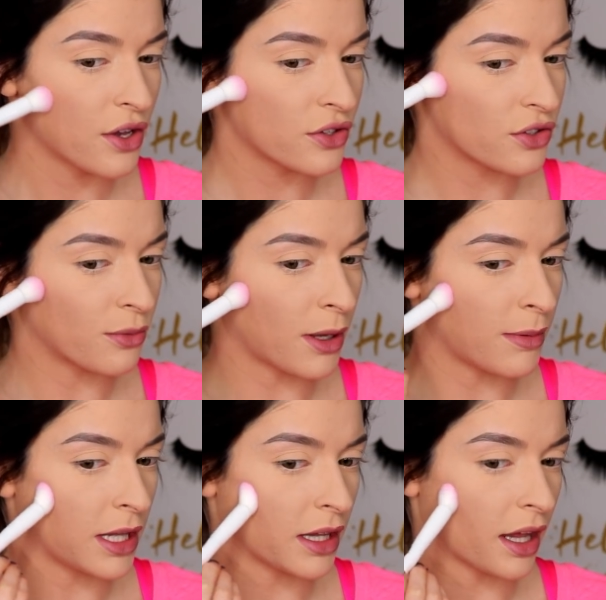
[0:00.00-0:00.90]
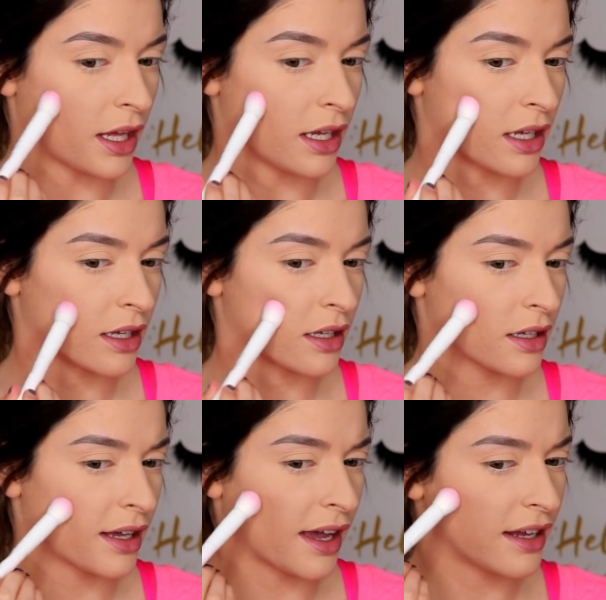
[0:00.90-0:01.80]
So maybe like
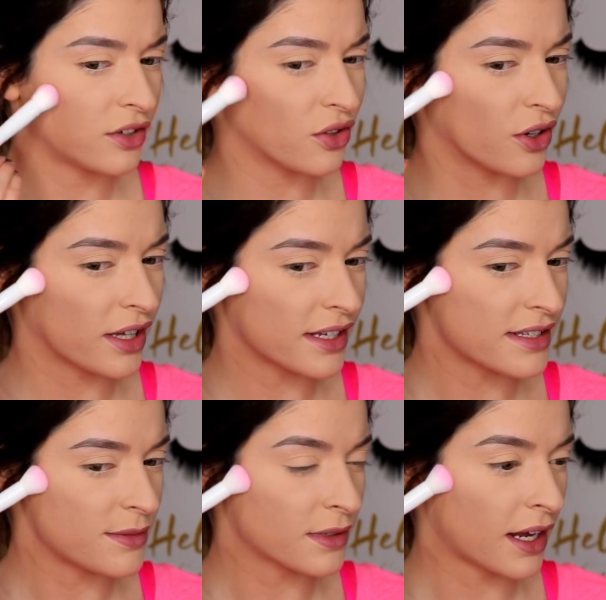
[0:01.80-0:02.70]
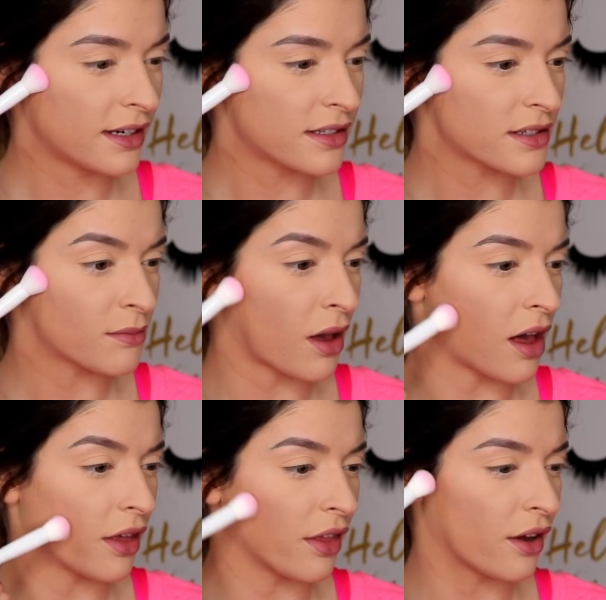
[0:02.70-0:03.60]
contour. That seems kind of
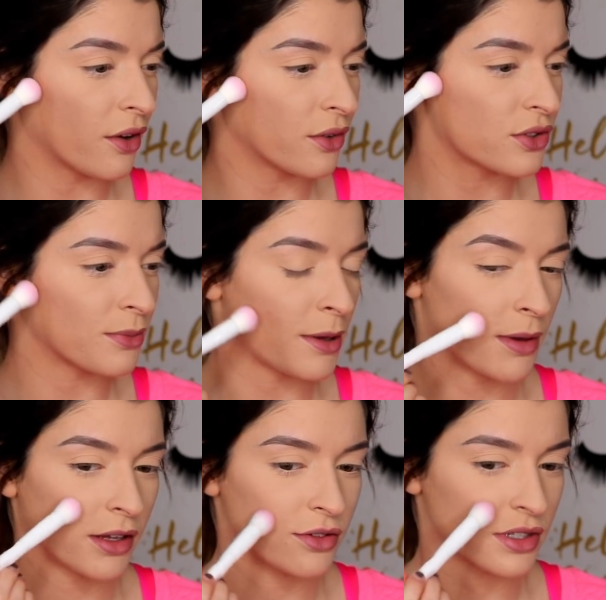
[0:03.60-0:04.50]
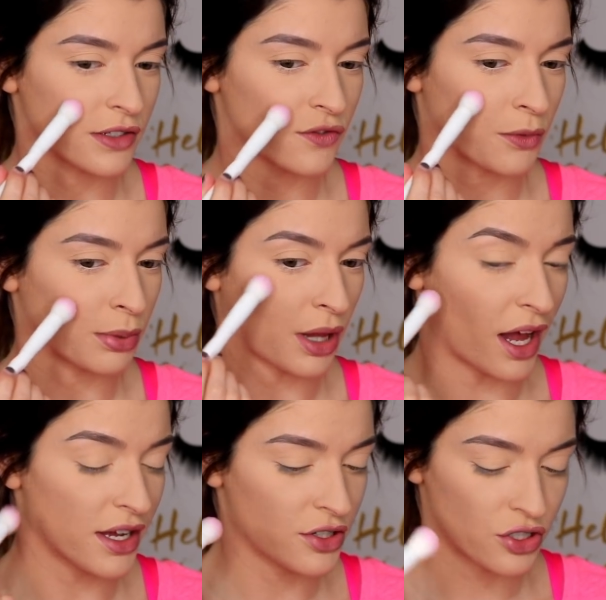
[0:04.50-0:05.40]
small though. So maybe I'll use this for
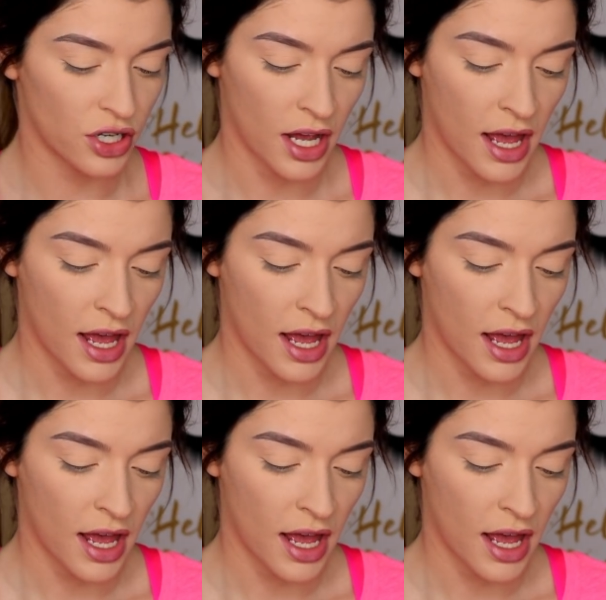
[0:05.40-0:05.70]
blush.